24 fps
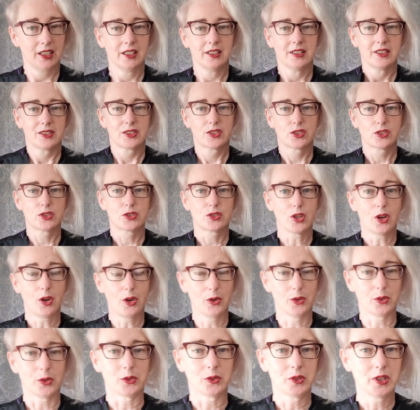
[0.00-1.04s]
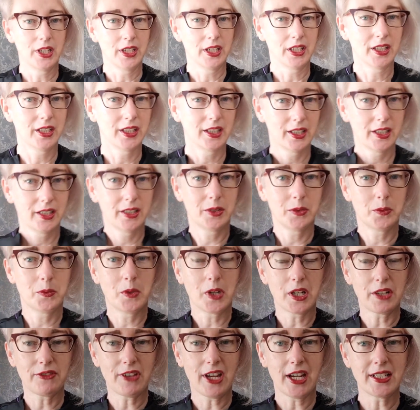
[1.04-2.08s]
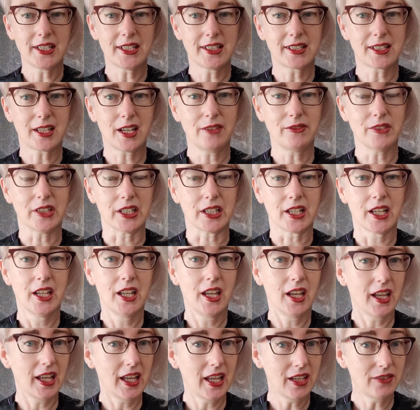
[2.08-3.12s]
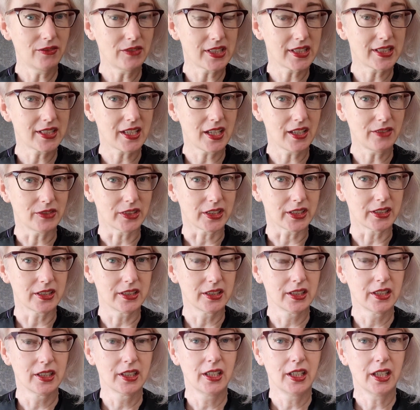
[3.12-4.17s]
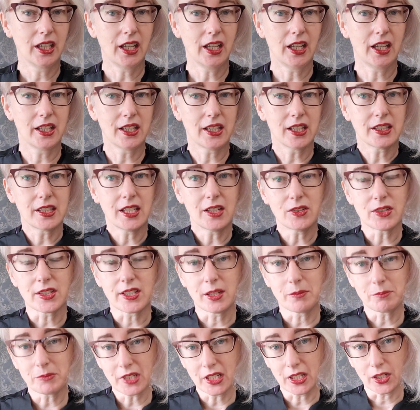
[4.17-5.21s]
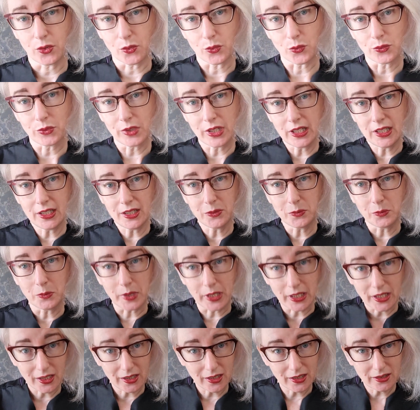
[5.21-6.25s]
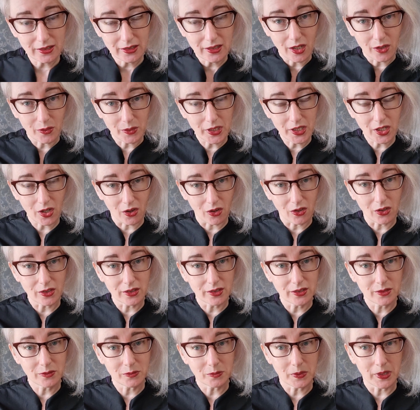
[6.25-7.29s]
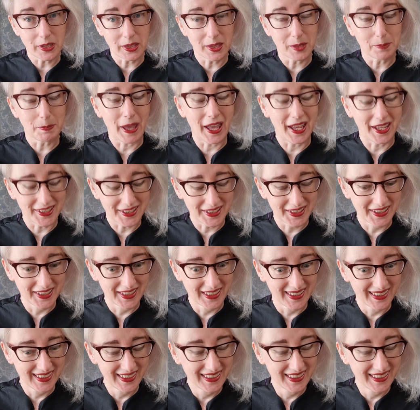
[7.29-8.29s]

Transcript: So what have I discovered? I have discovered that there is something really weird going on with the pattern.